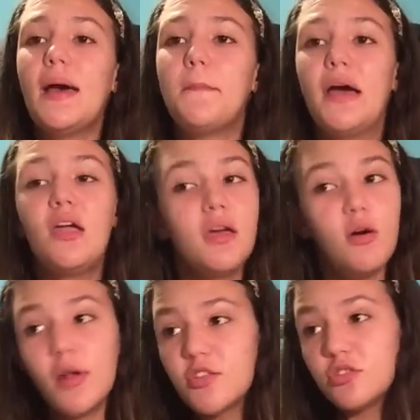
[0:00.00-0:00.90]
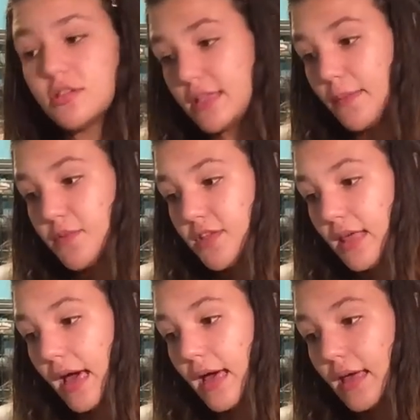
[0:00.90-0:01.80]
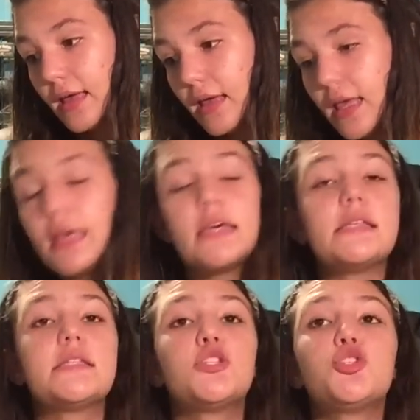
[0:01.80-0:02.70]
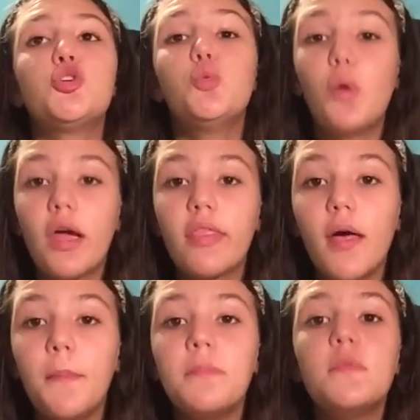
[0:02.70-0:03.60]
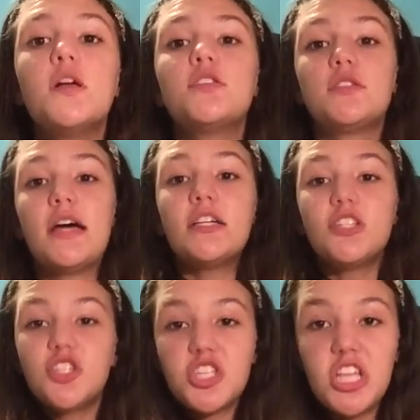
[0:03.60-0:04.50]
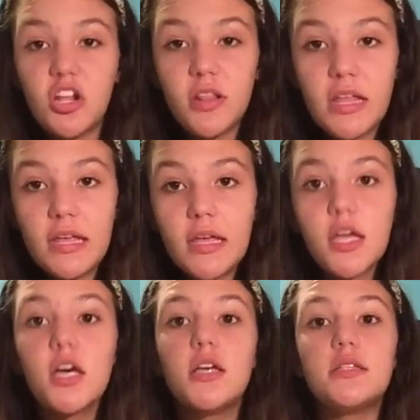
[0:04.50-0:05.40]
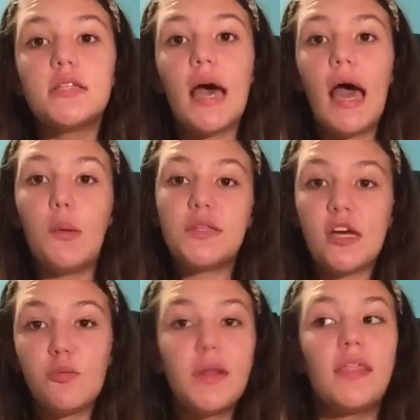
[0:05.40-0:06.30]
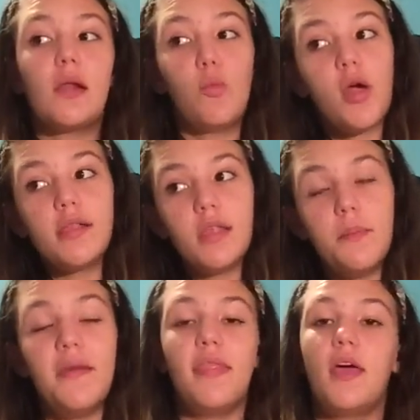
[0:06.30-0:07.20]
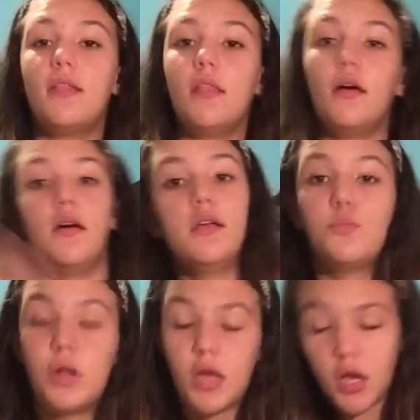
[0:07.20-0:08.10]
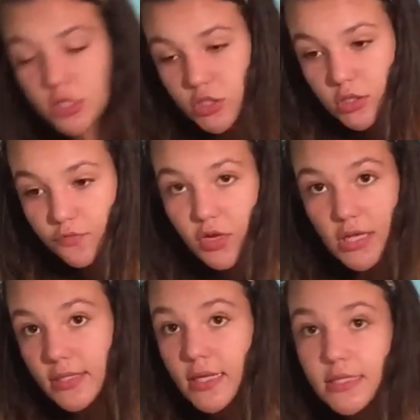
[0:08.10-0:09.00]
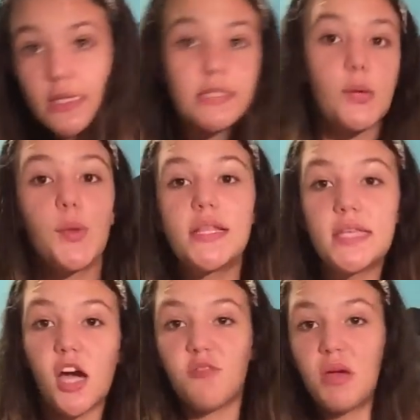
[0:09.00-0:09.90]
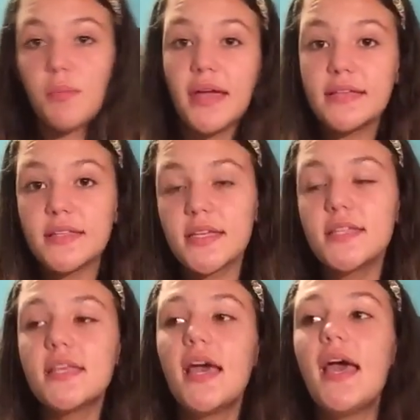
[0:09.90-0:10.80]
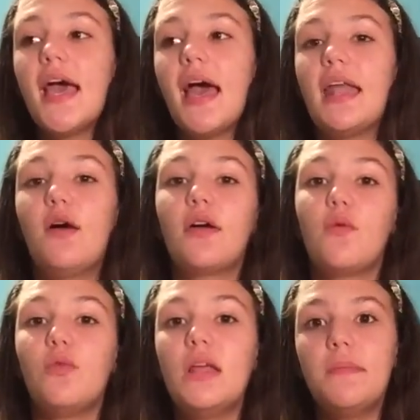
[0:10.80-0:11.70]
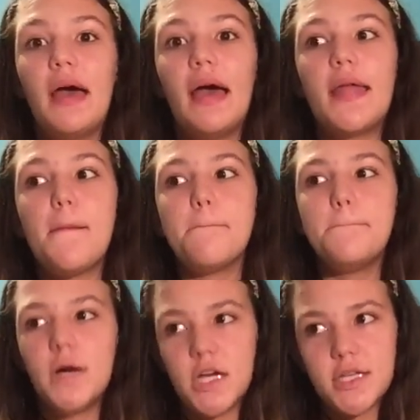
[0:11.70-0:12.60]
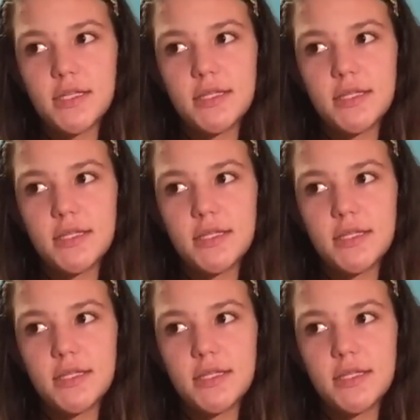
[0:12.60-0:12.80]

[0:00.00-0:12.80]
My only tip to that is to wear them, to not cheat on it, because I would tell everybody that I'm wearing them, and then when I got to the freaking dentist, they wouldn't take off my braces, and I would get really mad, but